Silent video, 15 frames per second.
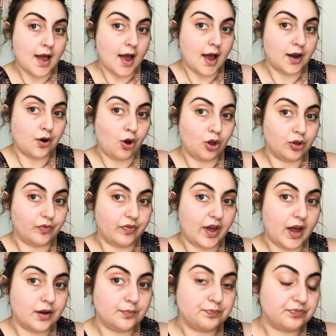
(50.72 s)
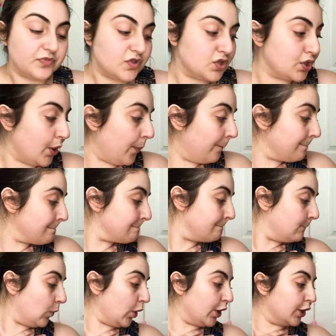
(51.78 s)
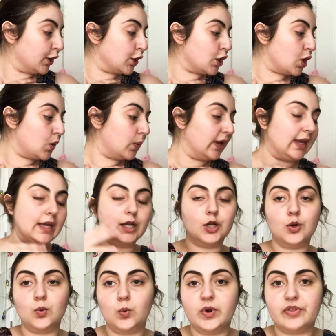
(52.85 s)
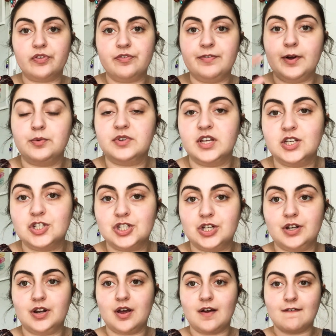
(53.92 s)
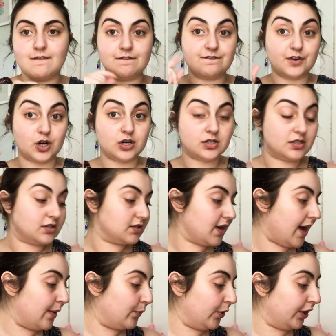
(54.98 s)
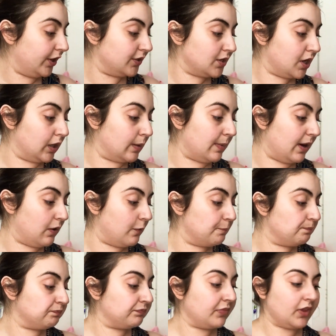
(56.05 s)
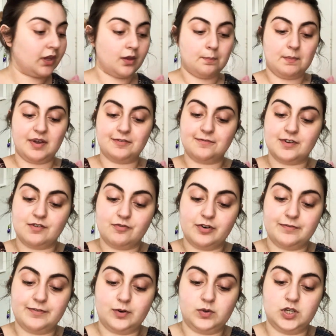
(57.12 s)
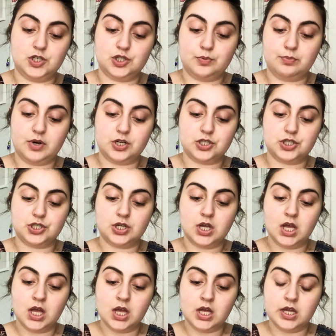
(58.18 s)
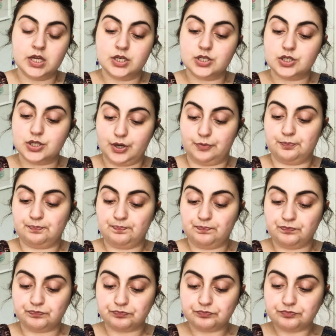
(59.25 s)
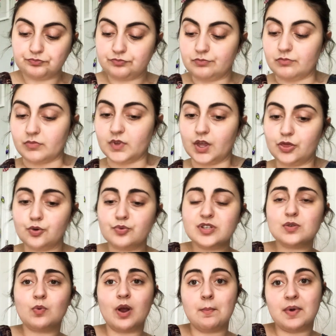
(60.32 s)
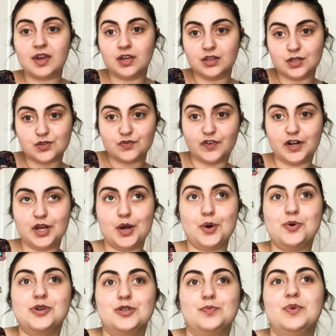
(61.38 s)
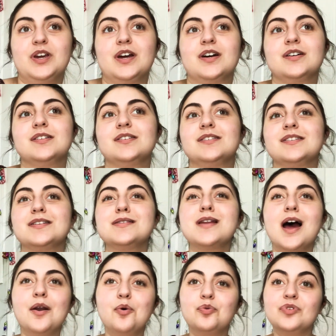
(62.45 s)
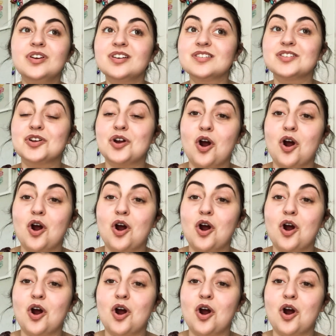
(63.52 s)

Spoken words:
and all of that. So we're gonna go in with foundation first, and we're gonna talk about my favorite foundation brush. So the reason why I'm making this video is because not only is it